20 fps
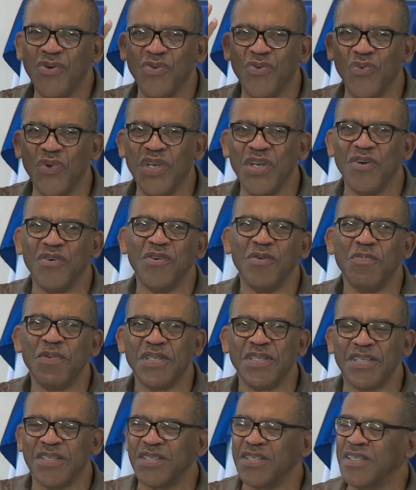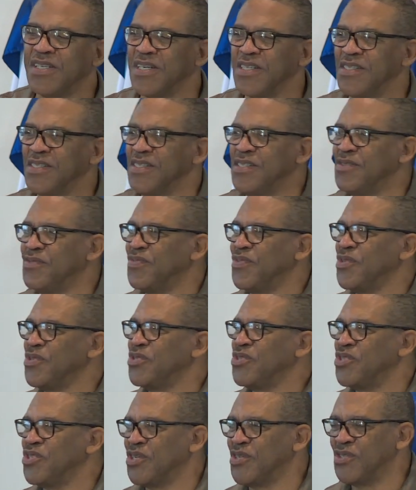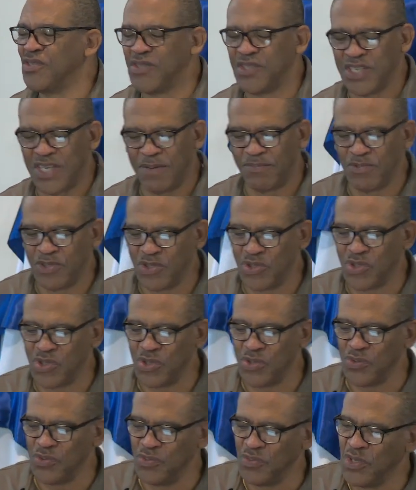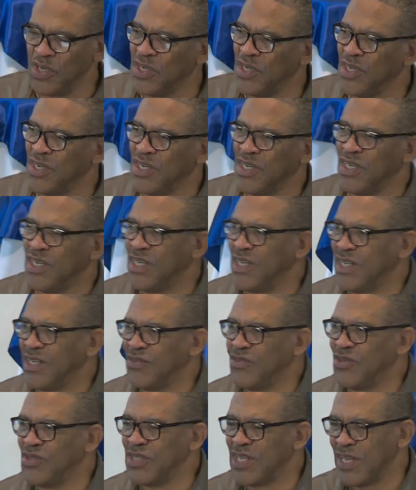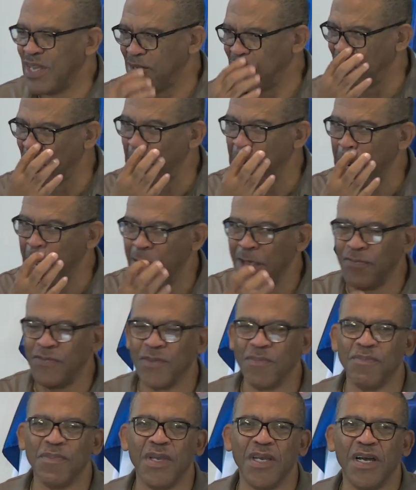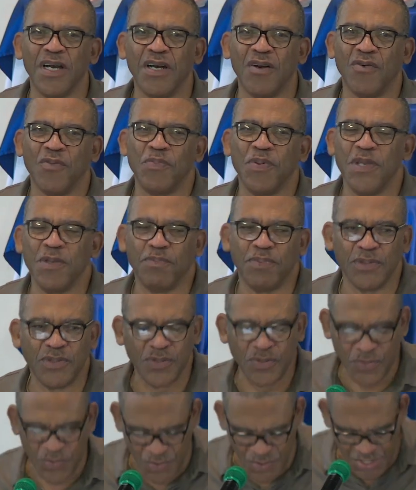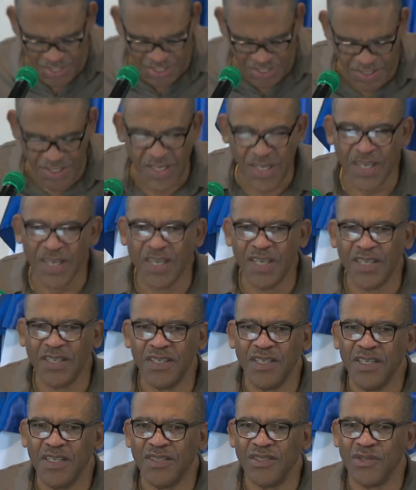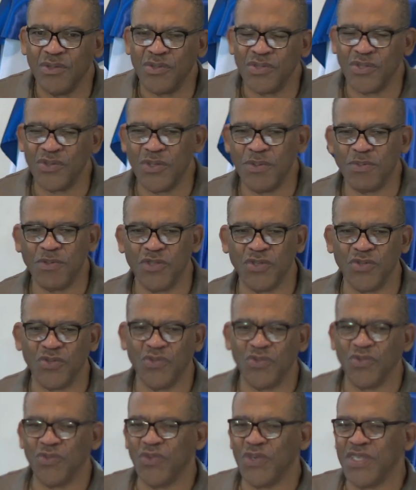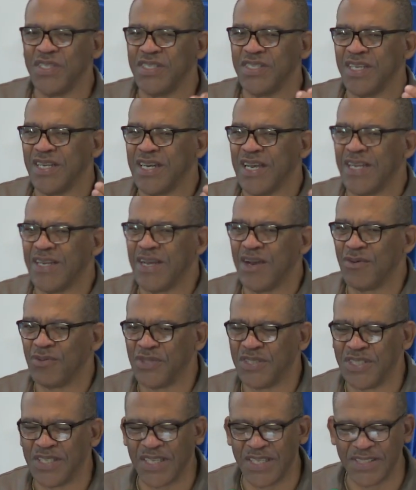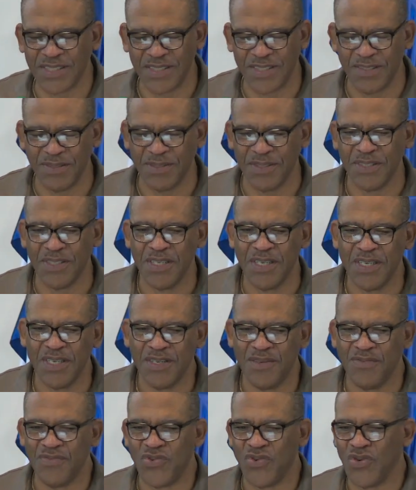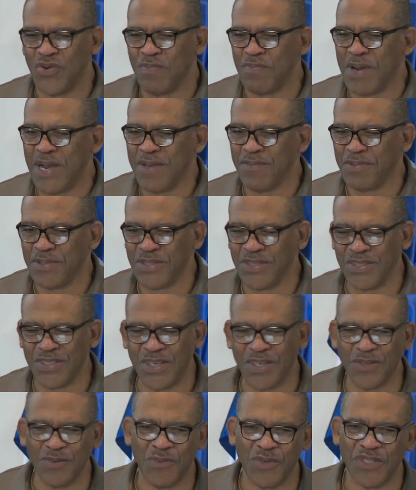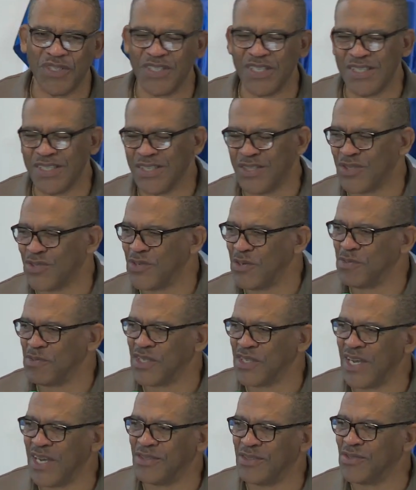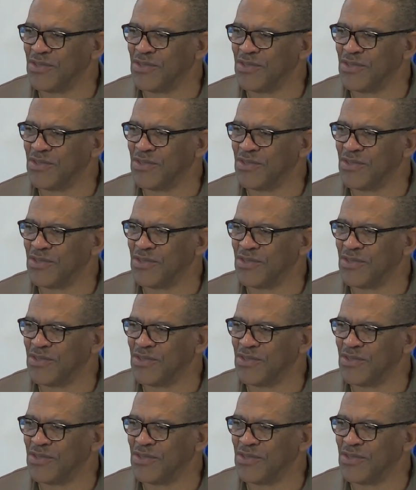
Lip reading: We're going to be discussing 1 John chapter 2, and we'll try to have our people to read those scriptures. When we send out our text for the Bible study, we send the scripture out.